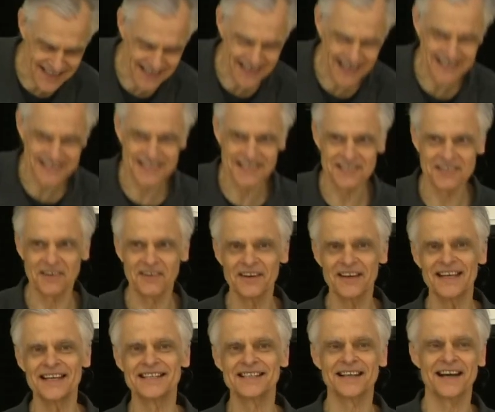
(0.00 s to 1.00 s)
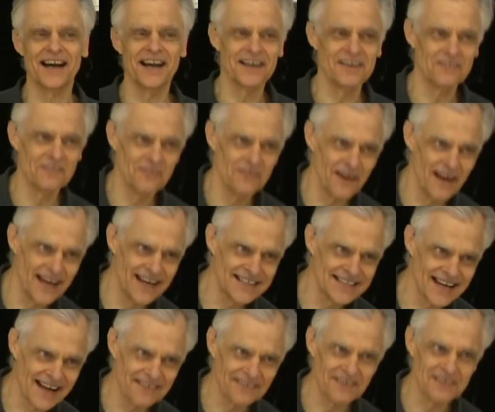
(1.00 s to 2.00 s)
And as the donkeys kind of weigh
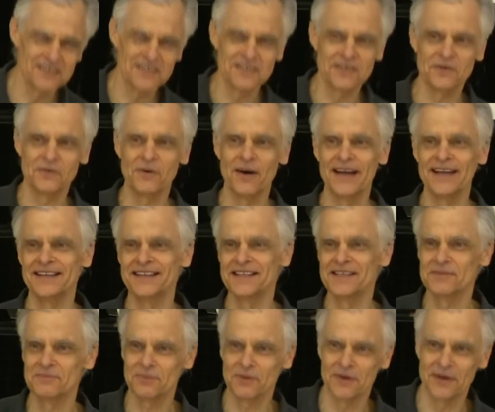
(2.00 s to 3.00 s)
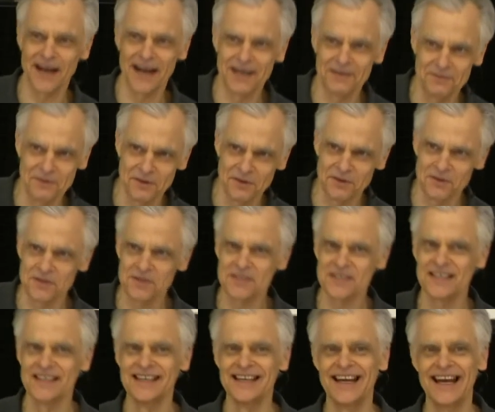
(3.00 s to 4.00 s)
down under the weight, these poor animals,
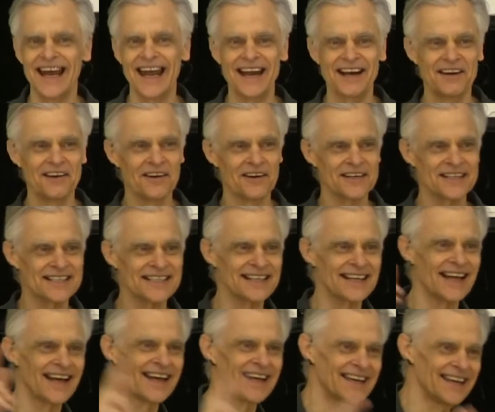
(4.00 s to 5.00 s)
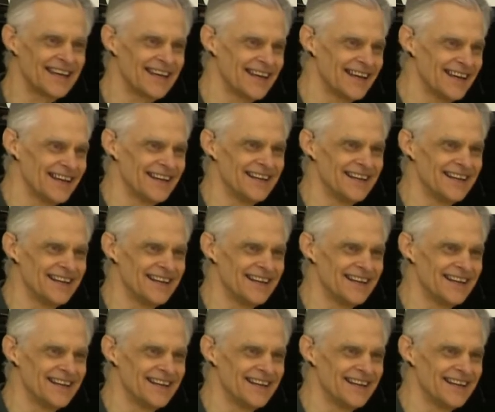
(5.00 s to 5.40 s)
it looks like